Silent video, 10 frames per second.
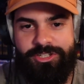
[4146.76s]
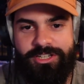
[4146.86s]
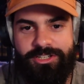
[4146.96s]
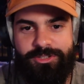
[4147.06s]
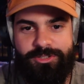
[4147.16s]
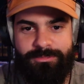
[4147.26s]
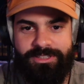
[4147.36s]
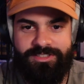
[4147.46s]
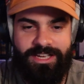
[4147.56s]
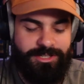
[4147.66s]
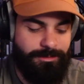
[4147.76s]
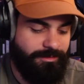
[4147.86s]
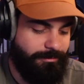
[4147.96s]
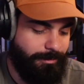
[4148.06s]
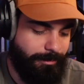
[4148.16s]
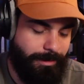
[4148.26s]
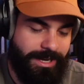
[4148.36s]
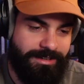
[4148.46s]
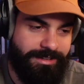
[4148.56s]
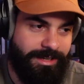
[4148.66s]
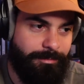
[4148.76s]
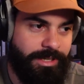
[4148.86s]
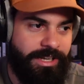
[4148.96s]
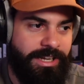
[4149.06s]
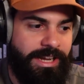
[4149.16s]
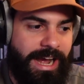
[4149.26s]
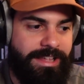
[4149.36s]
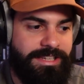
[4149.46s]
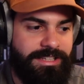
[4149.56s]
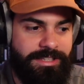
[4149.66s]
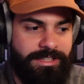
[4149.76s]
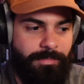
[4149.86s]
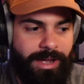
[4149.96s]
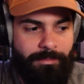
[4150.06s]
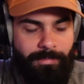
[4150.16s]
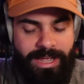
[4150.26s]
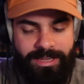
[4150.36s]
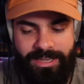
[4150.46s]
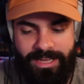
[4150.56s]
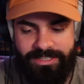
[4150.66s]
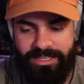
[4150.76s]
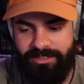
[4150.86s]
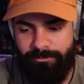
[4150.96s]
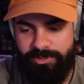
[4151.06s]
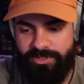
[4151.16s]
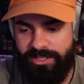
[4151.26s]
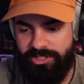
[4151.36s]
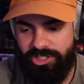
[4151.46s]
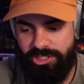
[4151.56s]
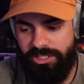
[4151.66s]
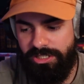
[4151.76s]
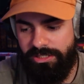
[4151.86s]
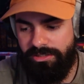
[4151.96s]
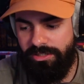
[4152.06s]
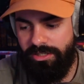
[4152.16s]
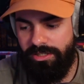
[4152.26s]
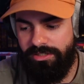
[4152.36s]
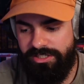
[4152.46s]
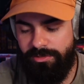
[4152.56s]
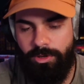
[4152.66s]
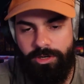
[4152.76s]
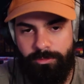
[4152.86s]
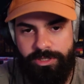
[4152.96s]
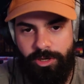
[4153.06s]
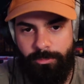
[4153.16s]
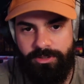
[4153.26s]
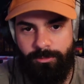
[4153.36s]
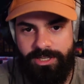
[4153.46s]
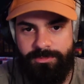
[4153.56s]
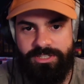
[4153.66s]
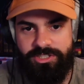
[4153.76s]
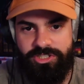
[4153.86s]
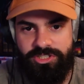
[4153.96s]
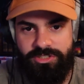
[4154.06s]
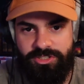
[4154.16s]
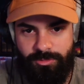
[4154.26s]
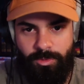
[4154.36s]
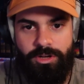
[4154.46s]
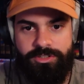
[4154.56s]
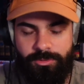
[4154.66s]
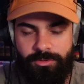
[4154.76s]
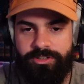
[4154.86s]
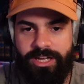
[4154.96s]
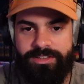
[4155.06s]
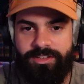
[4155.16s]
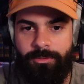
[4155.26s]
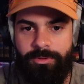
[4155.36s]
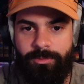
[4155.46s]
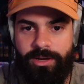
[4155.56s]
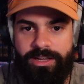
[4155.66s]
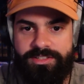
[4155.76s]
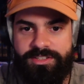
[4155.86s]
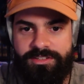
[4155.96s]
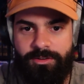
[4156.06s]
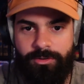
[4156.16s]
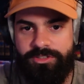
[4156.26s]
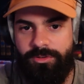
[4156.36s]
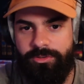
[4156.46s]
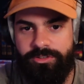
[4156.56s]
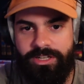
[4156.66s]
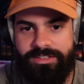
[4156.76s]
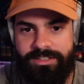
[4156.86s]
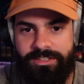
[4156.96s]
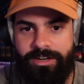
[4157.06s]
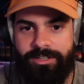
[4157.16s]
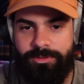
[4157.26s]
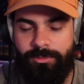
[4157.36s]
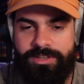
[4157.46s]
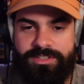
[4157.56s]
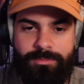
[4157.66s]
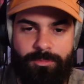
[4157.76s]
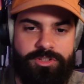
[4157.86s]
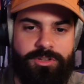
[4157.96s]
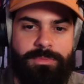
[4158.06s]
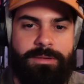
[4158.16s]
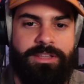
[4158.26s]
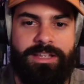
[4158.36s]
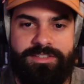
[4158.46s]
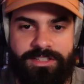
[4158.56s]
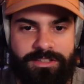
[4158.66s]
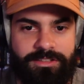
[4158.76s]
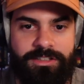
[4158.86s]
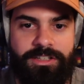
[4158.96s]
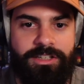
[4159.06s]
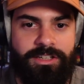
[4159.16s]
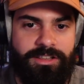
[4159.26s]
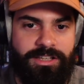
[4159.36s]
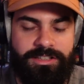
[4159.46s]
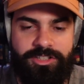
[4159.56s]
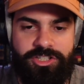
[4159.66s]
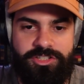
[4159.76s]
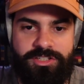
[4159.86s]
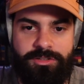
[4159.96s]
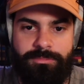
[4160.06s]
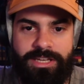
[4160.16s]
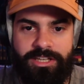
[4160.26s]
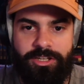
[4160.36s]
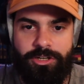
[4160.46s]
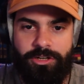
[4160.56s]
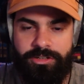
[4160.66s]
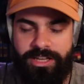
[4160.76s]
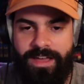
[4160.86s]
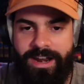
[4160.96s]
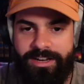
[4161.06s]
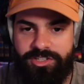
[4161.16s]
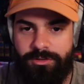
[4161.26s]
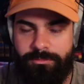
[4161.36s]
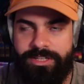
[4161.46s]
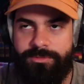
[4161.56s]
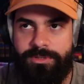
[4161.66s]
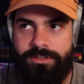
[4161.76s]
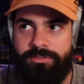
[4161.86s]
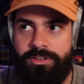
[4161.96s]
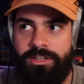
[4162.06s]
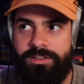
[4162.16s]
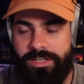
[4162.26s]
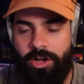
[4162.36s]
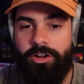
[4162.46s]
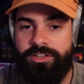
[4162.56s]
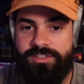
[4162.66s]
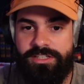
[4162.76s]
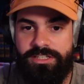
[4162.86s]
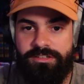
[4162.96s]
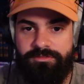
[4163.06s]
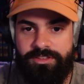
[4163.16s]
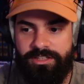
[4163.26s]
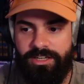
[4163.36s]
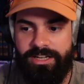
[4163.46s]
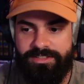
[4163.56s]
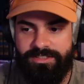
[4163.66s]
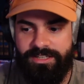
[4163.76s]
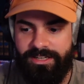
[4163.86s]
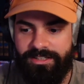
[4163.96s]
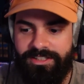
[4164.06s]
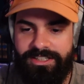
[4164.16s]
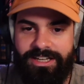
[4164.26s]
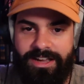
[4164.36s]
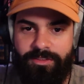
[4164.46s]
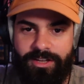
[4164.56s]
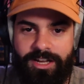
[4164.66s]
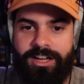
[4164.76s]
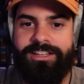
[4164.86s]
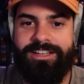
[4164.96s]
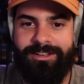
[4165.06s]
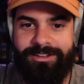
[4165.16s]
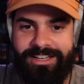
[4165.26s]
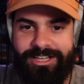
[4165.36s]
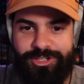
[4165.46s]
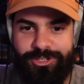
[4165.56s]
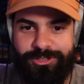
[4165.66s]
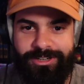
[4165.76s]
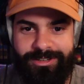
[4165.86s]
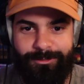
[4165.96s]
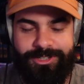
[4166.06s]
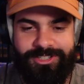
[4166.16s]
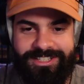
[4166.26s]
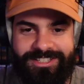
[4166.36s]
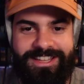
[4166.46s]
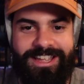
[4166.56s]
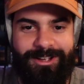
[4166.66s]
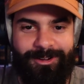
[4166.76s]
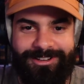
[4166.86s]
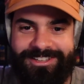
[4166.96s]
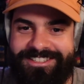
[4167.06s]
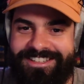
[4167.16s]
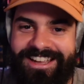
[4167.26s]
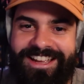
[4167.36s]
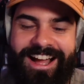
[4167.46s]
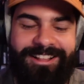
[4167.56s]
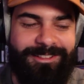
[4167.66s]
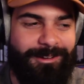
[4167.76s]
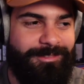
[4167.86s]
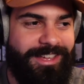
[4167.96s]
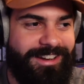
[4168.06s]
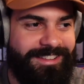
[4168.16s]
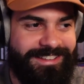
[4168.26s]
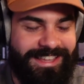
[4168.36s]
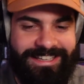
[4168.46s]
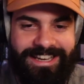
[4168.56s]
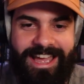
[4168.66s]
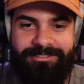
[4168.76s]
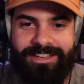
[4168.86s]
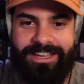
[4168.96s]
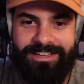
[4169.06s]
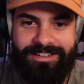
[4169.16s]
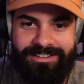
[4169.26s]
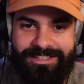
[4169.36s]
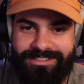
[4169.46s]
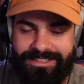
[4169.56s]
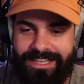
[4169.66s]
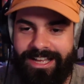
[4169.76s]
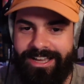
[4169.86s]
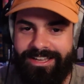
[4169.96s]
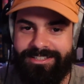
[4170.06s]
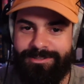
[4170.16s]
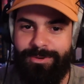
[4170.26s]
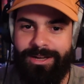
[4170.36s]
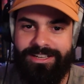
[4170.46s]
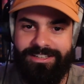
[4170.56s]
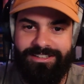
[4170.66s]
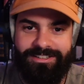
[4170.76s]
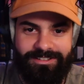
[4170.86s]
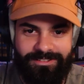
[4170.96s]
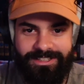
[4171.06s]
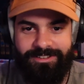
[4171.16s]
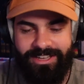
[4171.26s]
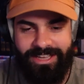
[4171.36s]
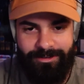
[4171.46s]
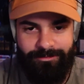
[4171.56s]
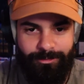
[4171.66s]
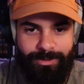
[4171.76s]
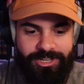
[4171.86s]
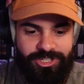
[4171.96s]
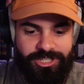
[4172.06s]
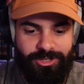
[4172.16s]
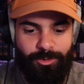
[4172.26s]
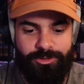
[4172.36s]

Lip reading: gonna do something sketchy with Rand then, but I think my headcanon was that she didn't want to reopen the ways because Swan told her not to open the ways or told her not to interact with the ways anymore. So maybe that's like a thing that she's still making good on. And that actually reminds me of the honesty of the Aes Sedai and the cunning nature in which they stay honest. I love that like they navigate these lies by leaving out information or